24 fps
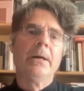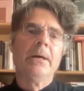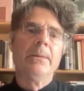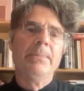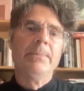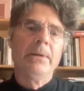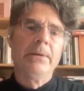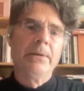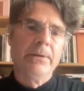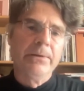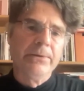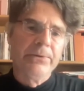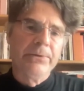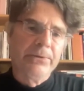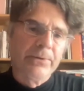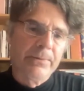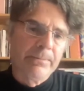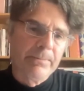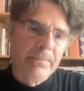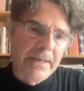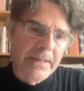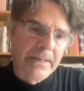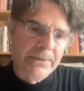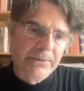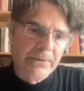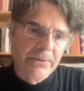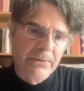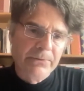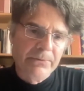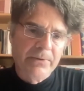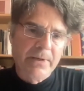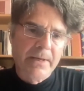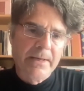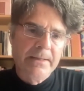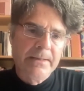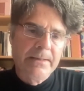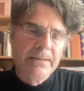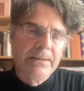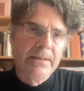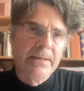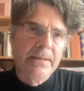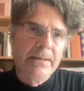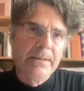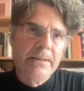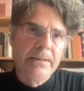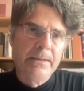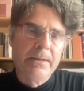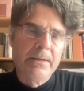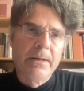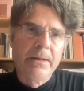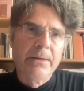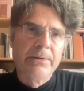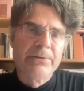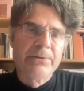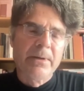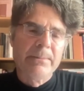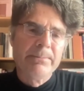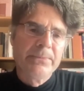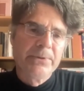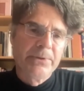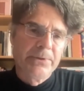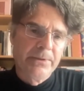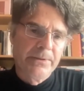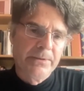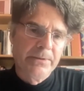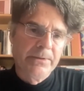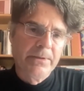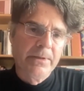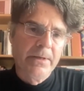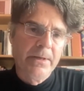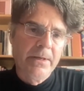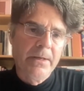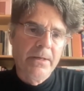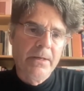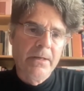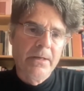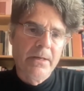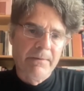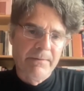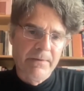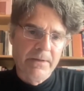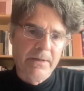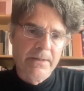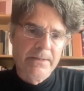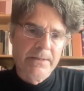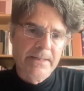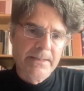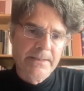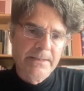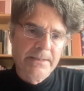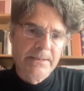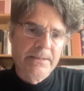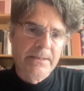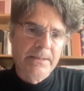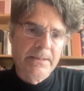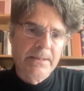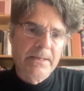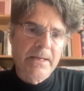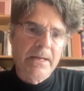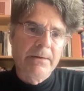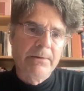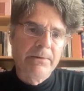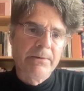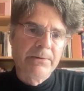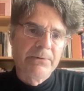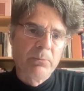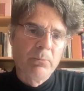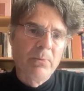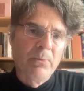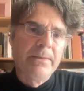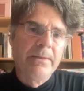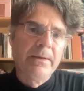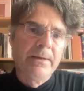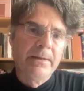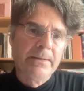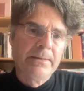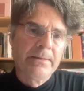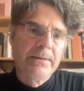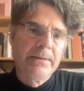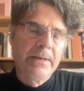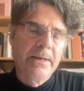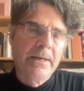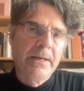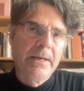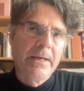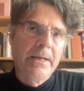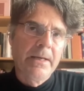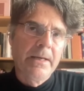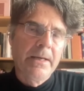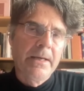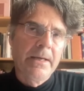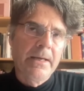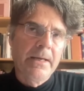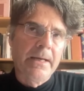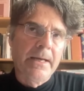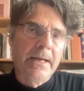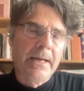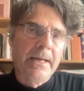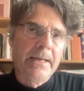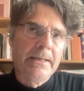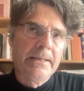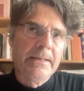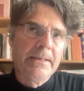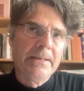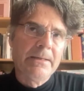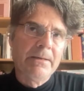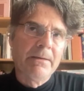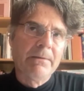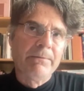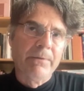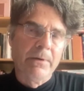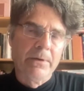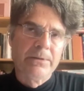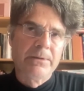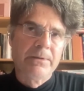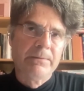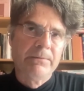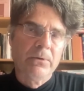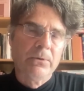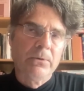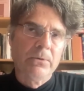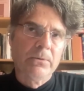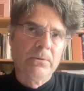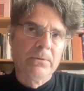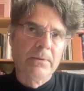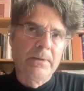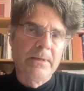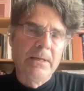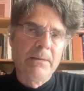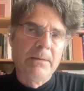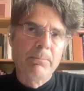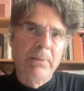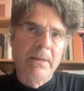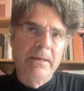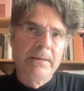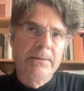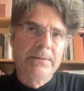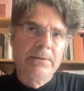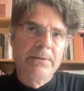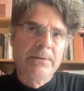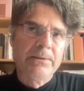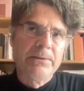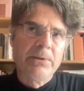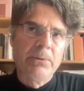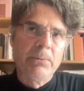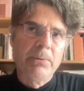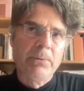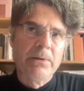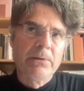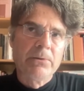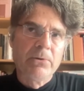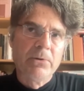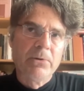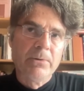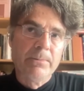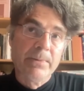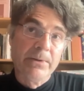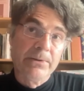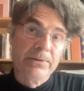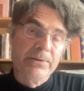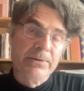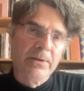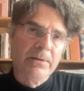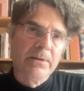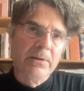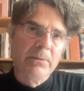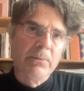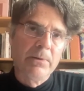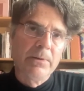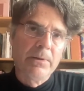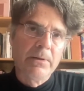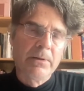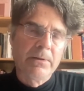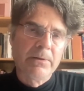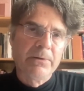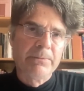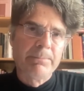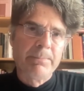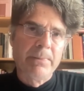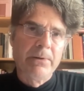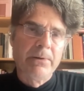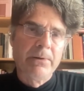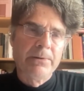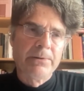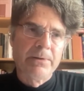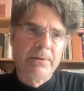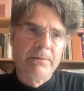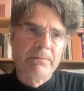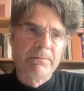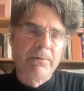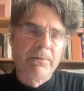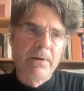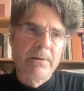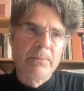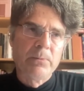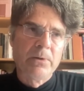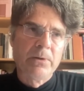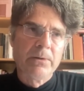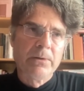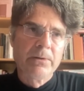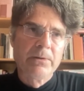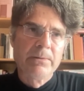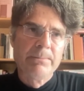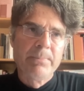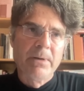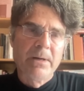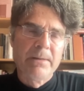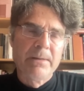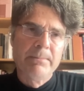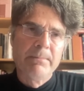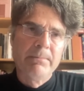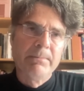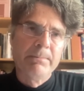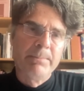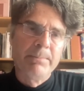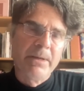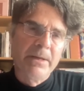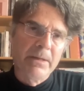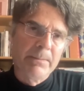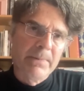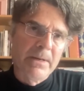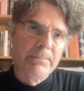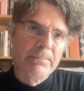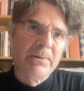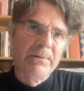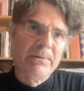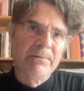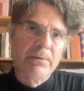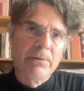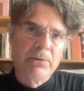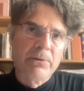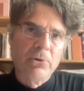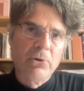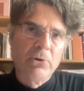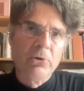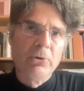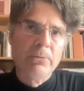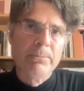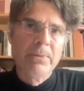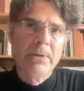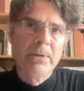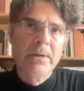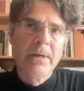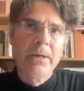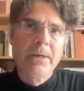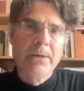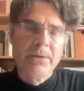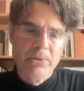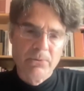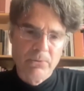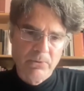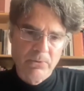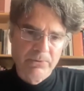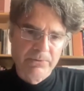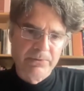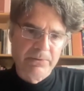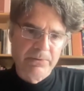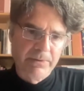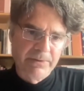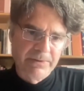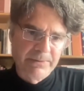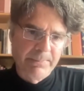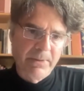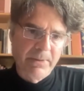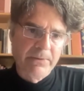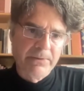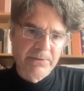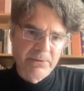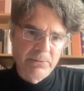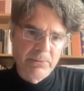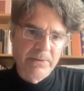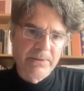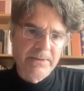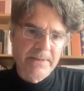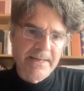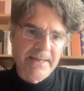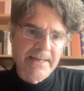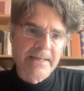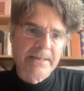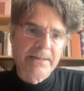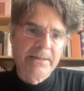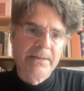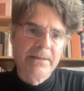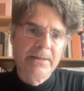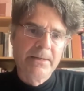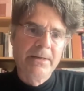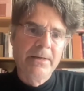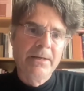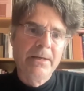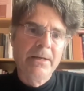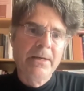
uh, because, as you say, the assumption of an identity carries with it a, first of all, it places you in a group, and certainly within a conspiracy framework, by being a member of a group, you're also exposed to attack.